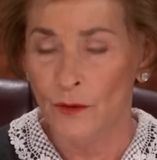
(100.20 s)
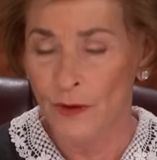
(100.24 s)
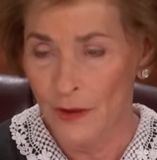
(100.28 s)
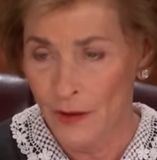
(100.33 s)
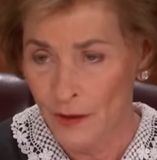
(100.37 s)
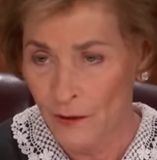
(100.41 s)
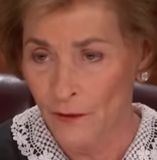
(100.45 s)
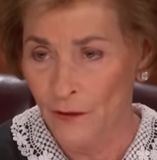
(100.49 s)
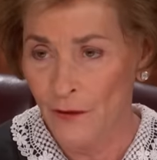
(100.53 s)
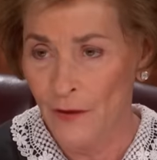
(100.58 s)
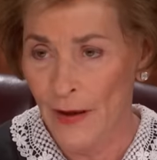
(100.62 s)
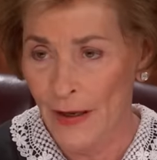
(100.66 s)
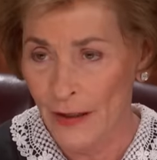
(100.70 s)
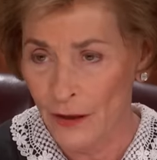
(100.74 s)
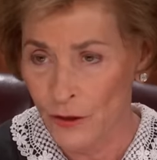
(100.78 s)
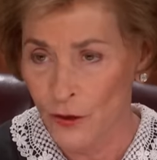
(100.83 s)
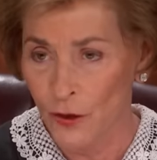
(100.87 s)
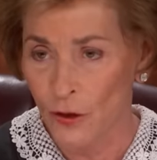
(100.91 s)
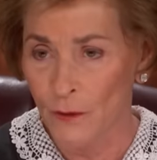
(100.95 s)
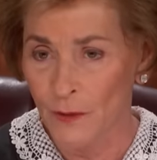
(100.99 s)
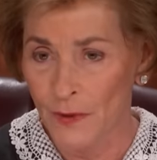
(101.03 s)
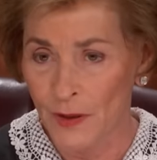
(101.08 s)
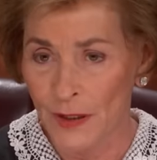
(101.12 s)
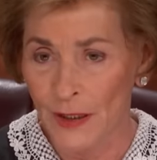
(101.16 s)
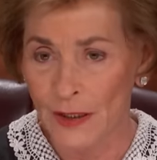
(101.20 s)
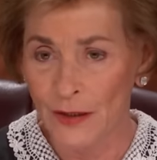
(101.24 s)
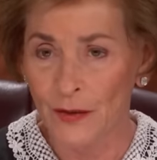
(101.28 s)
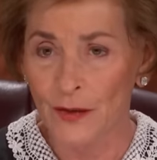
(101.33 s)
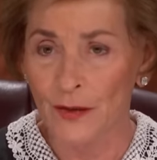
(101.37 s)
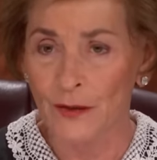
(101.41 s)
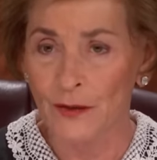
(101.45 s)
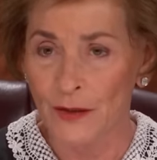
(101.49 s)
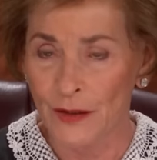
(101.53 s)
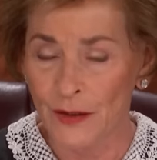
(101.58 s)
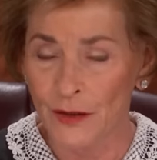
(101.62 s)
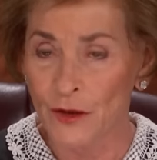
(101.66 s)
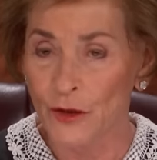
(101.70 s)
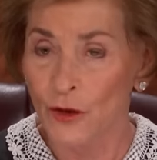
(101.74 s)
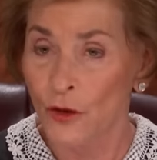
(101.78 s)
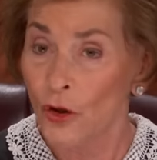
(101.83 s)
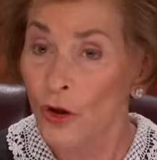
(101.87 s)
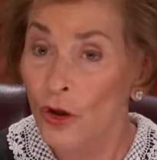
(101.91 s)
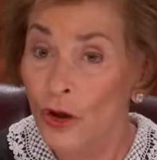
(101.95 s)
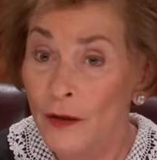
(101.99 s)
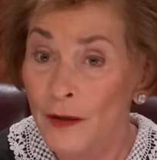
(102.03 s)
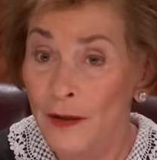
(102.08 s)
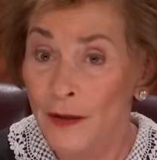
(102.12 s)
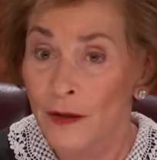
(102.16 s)
did, in fact, terminate the lease
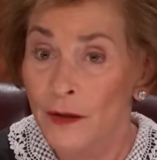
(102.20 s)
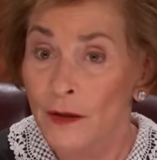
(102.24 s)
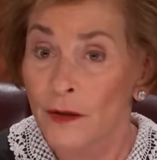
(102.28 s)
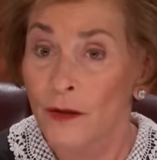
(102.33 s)
early,